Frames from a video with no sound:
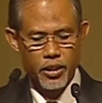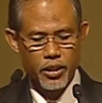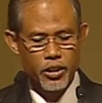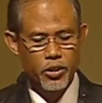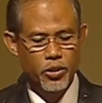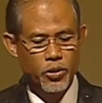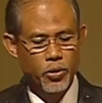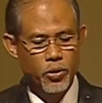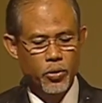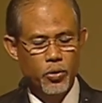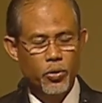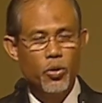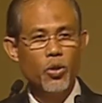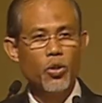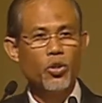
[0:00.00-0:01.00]
is
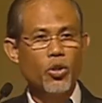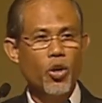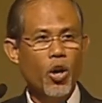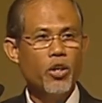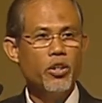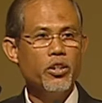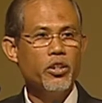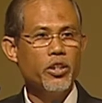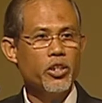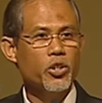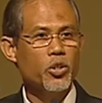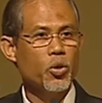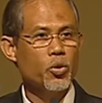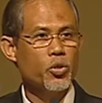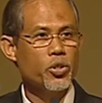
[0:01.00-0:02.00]
through
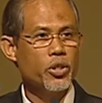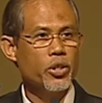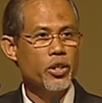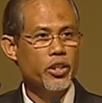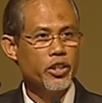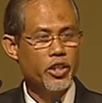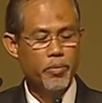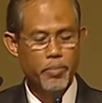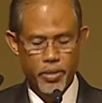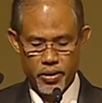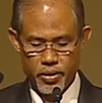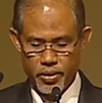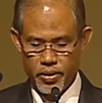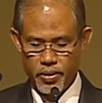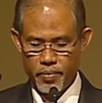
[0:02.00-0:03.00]
non-disclosure
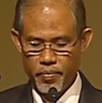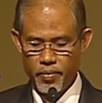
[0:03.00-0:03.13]
agreements.